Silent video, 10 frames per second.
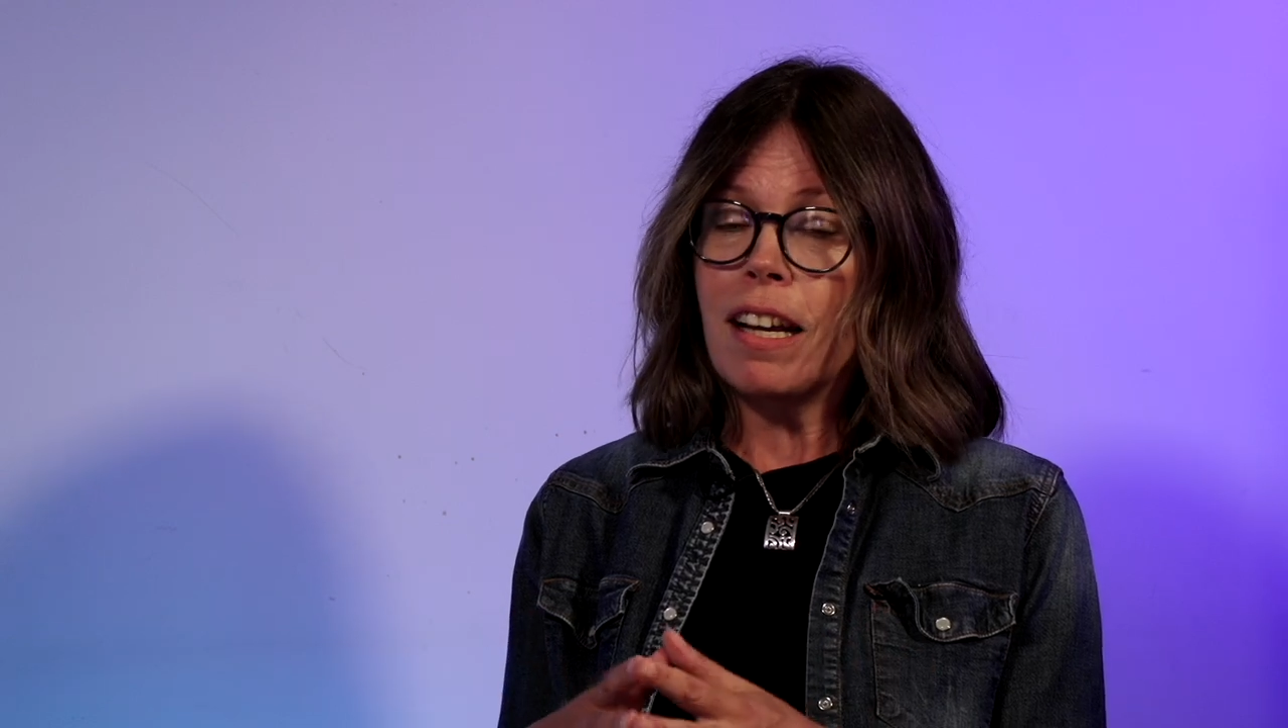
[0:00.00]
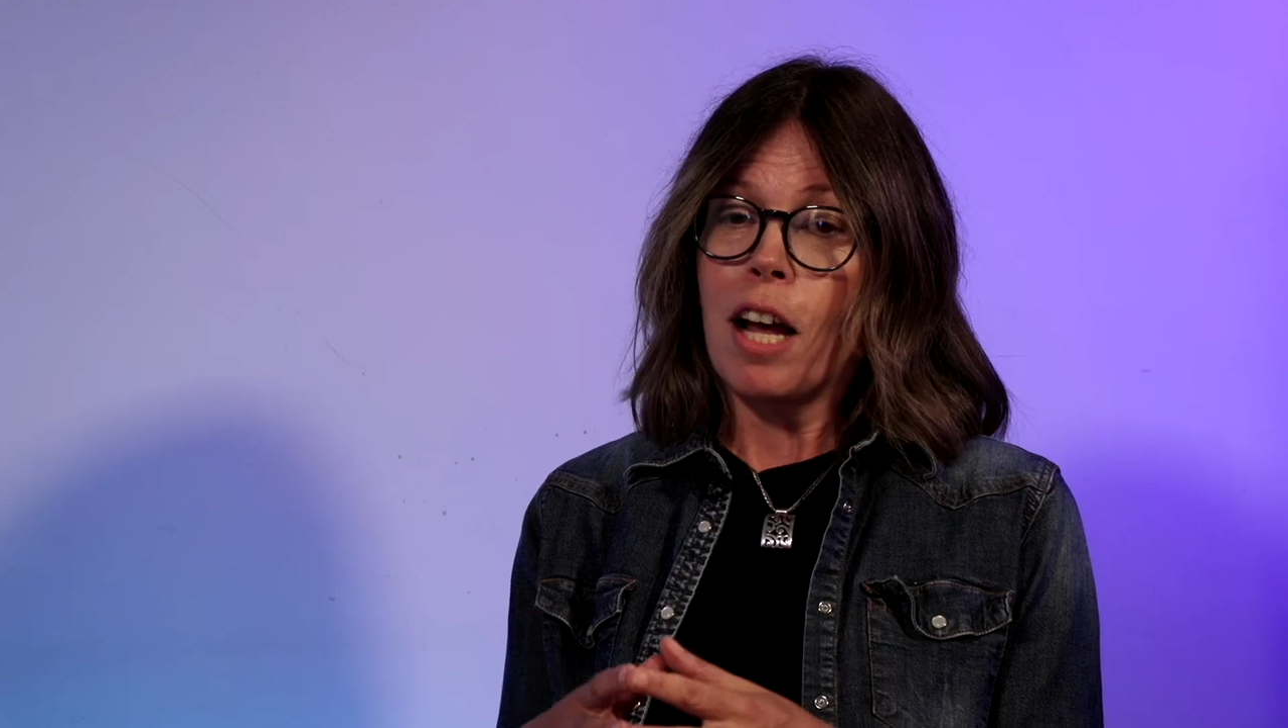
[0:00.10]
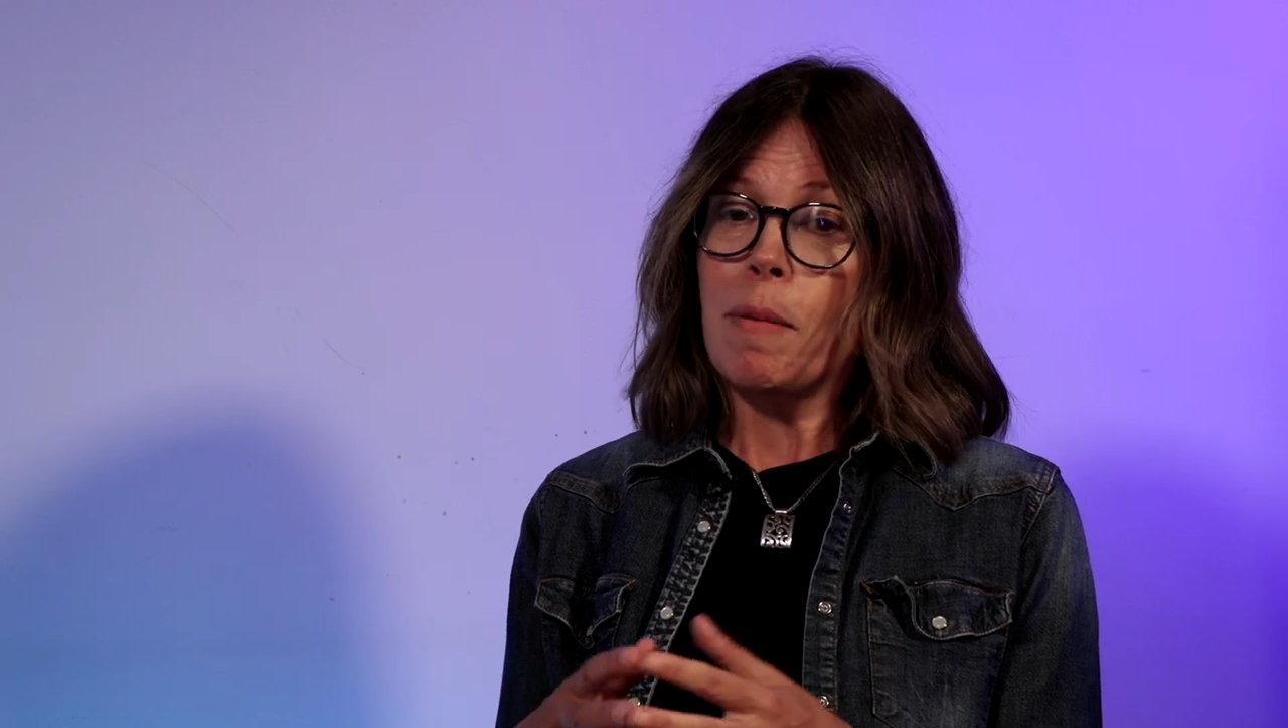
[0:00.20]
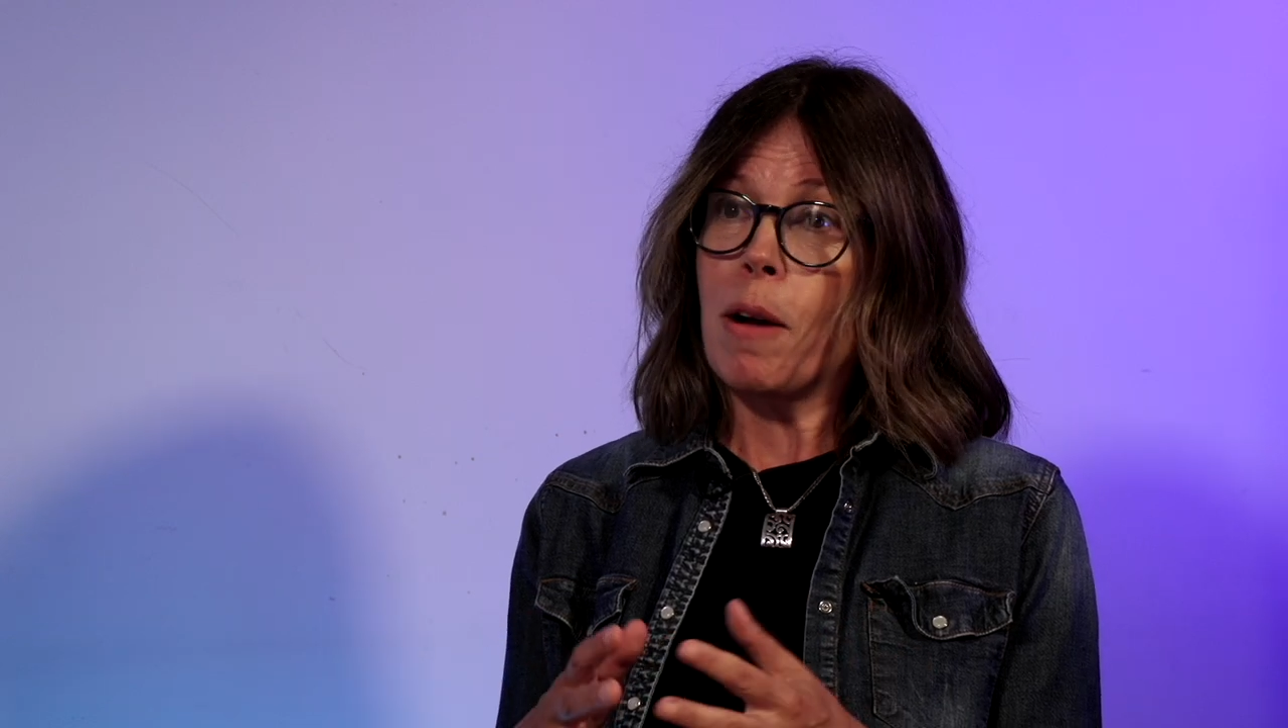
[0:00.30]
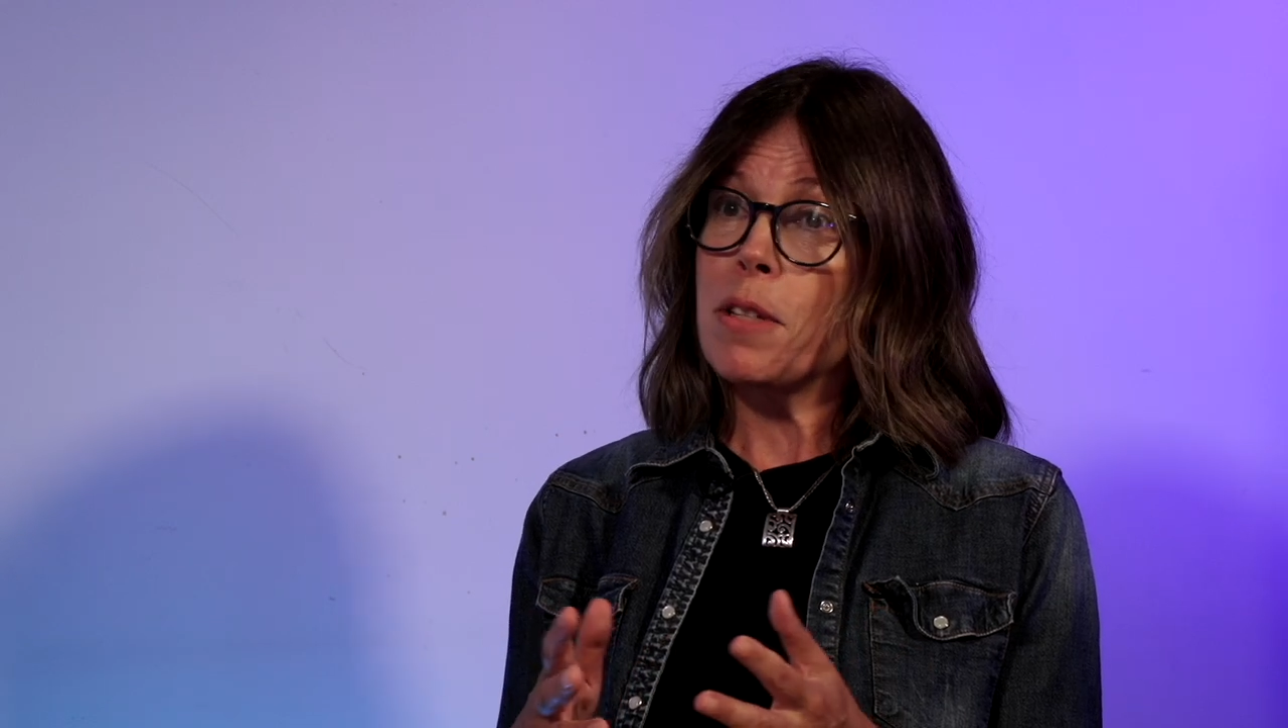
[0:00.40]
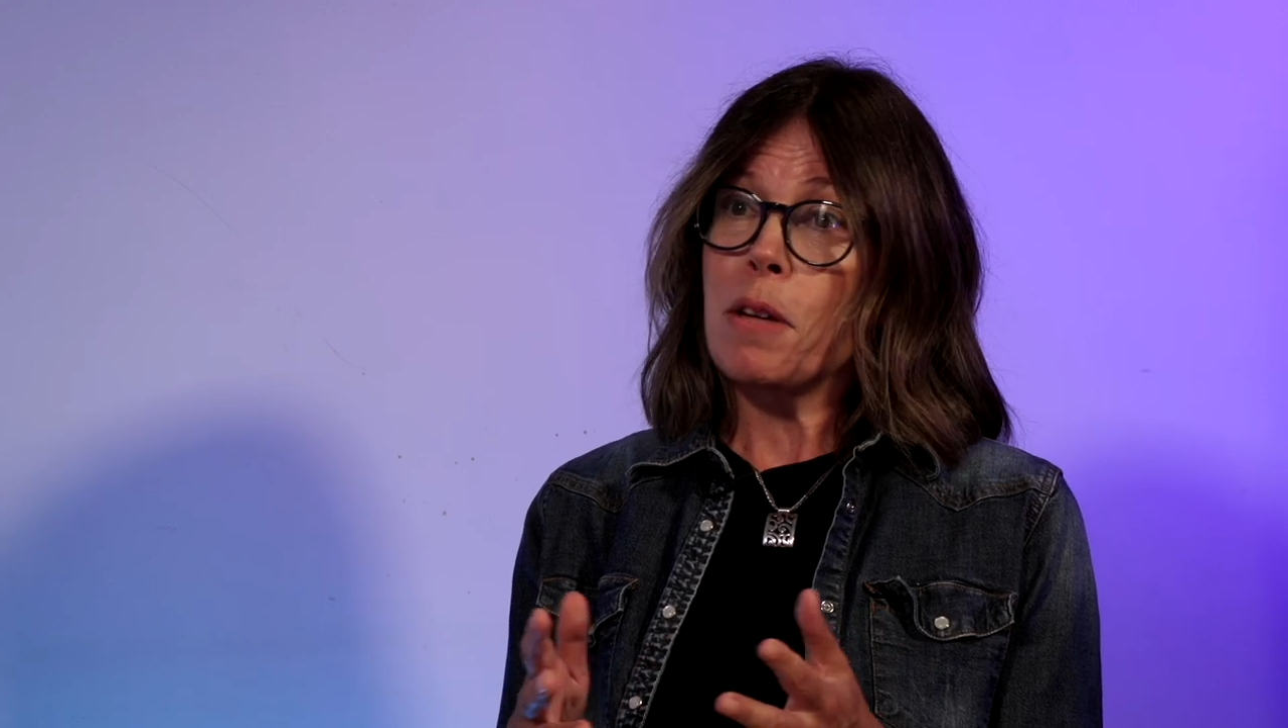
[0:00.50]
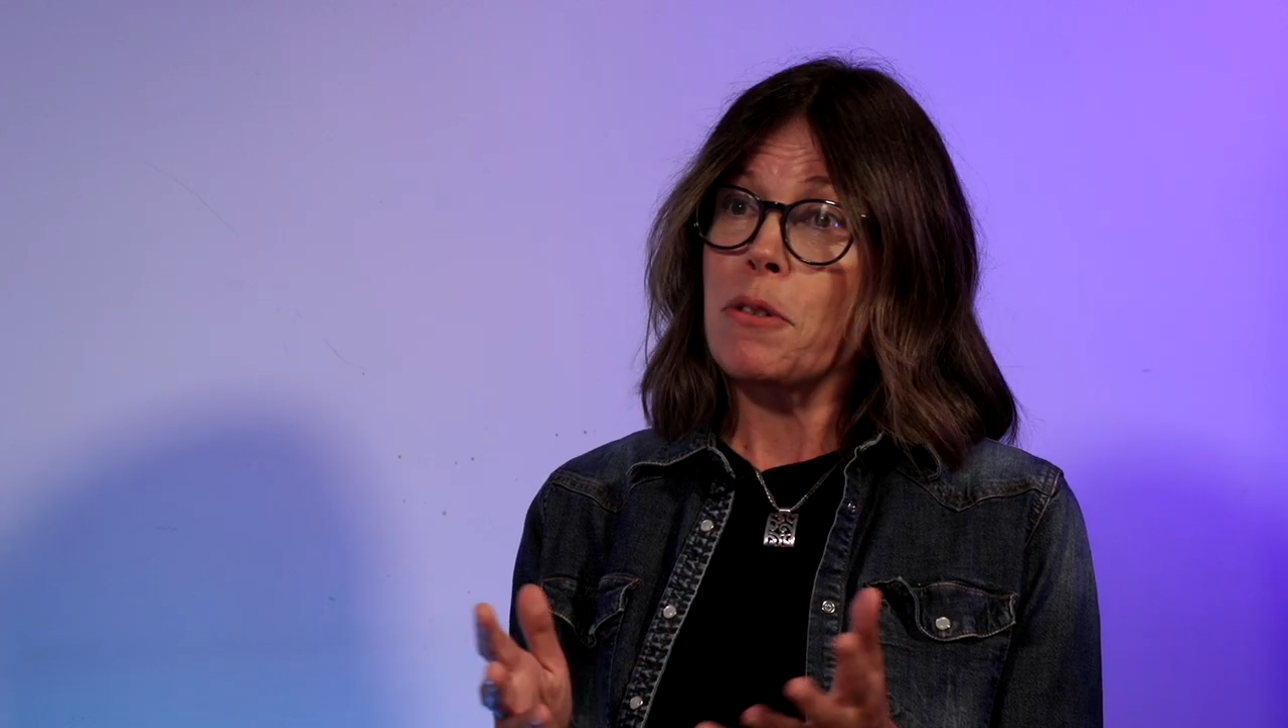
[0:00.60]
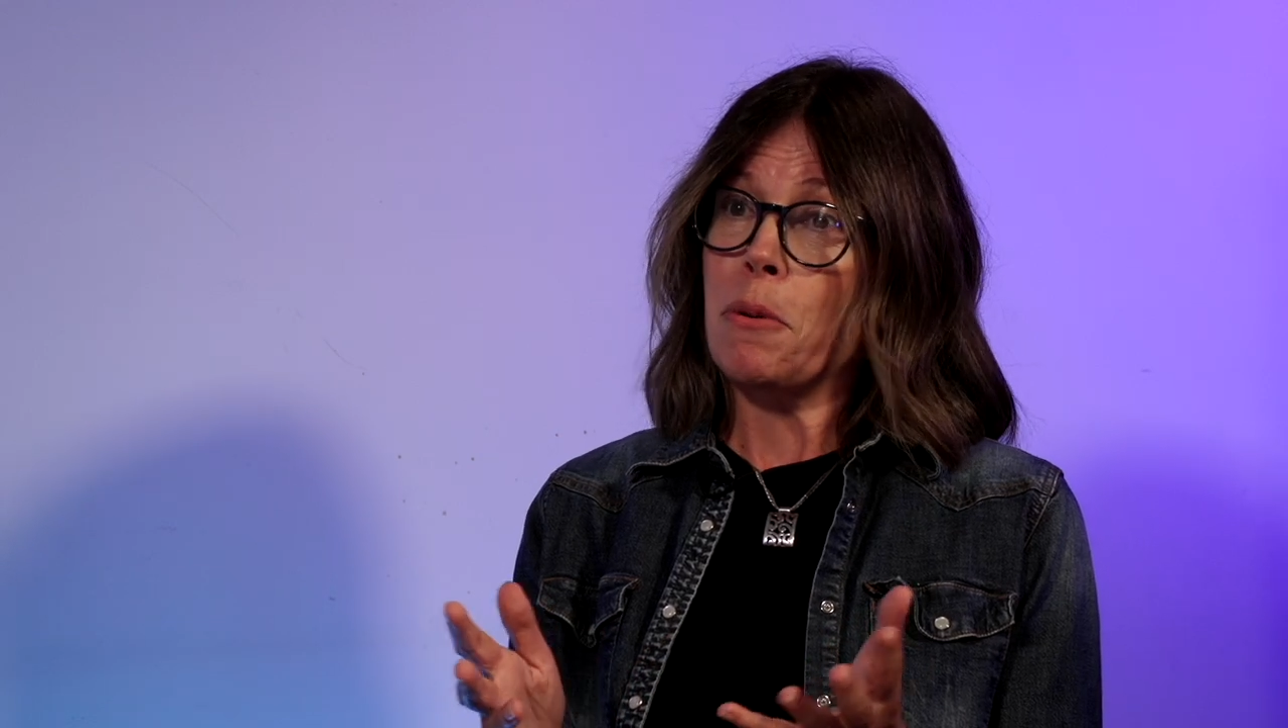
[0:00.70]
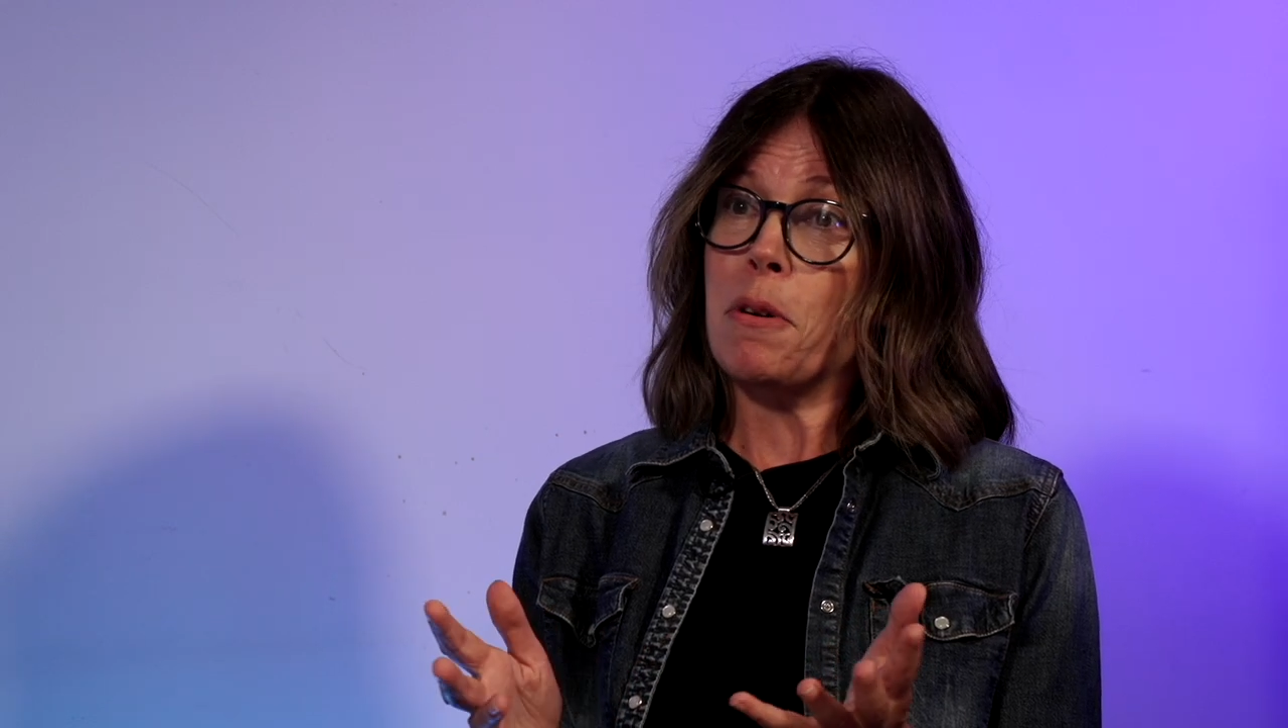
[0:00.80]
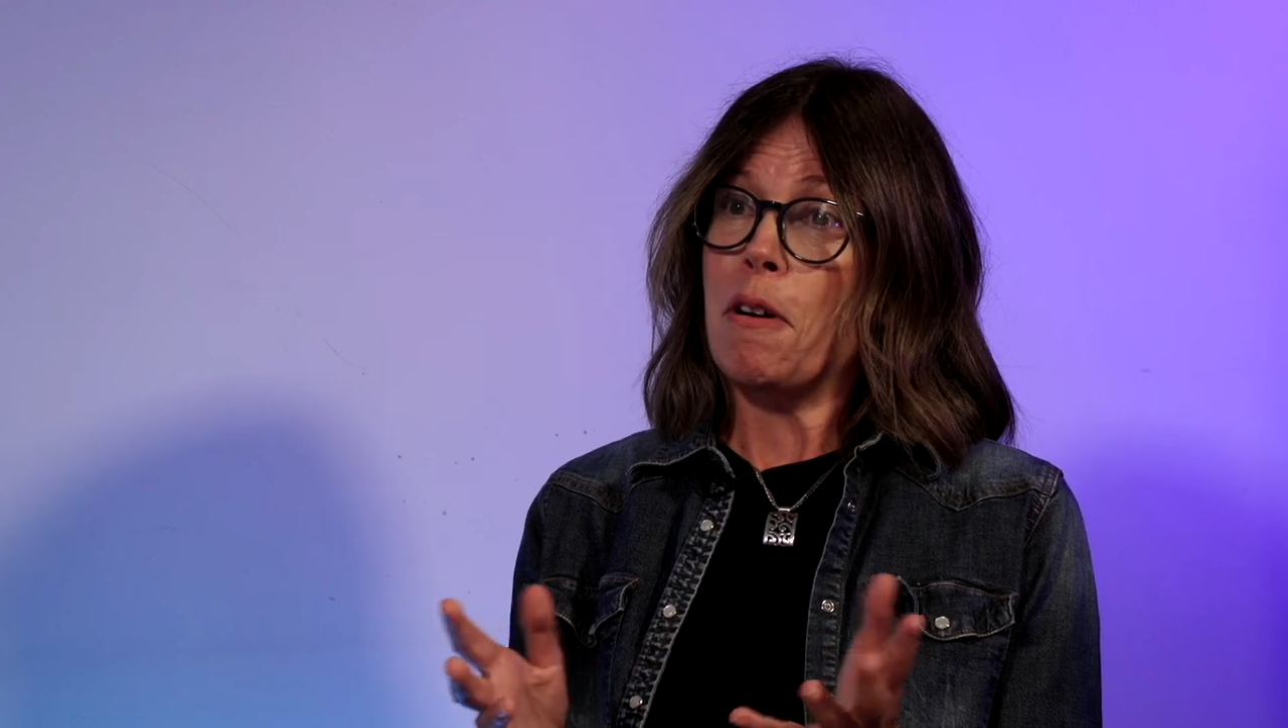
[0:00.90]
I was outdoor